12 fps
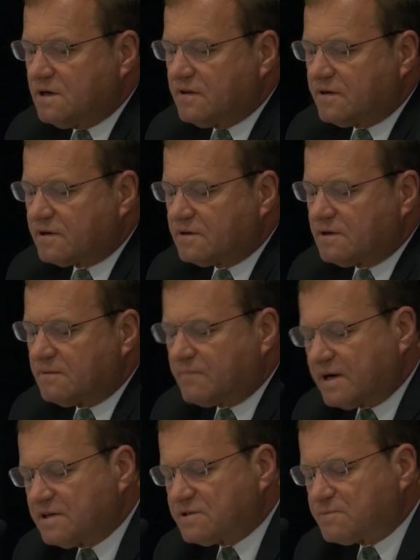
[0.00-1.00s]

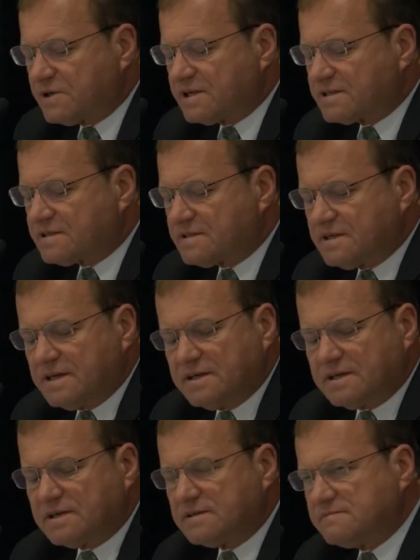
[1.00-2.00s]
Myers-Briggs,
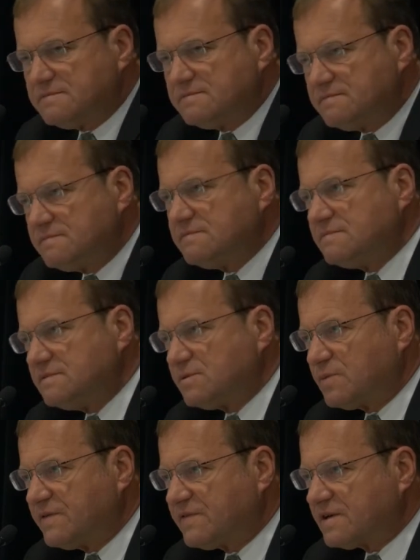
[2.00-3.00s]
in our
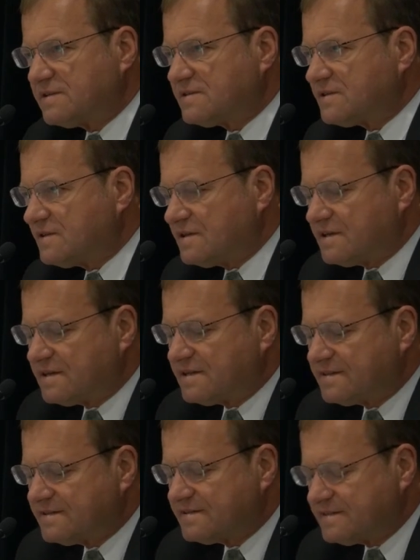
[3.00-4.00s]
briefing on
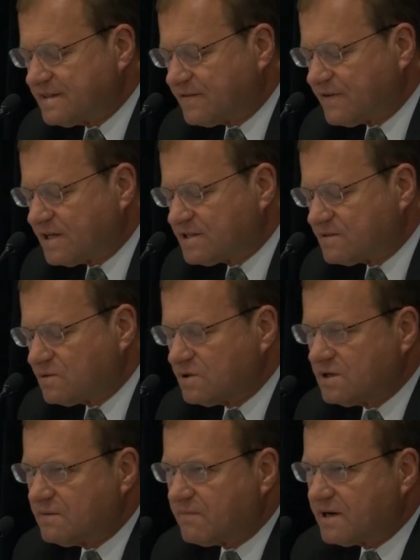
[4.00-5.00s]
innovation,
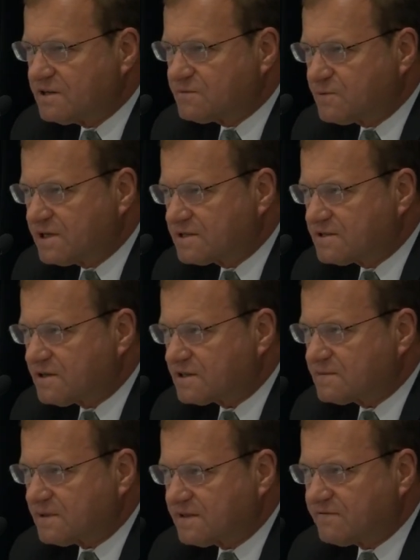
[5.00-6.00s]
Myers-Briggs talks
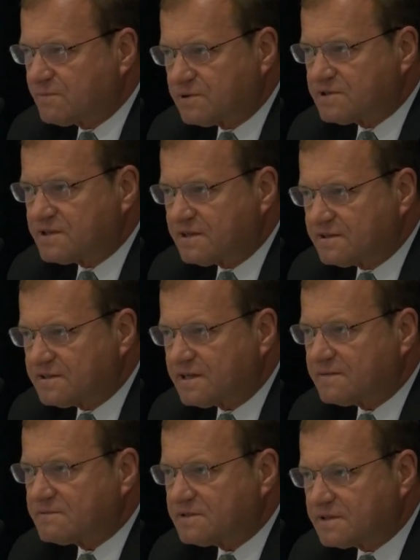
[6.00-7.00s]
about different personality
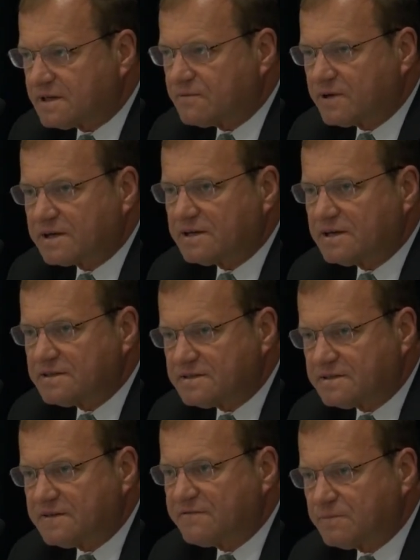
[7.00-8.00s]
types. You got to recognize
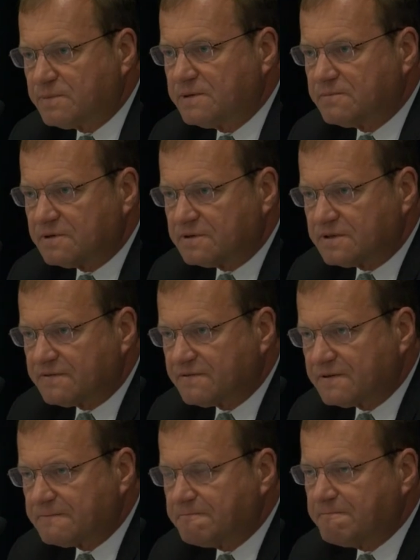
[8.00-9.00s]
that different people are different.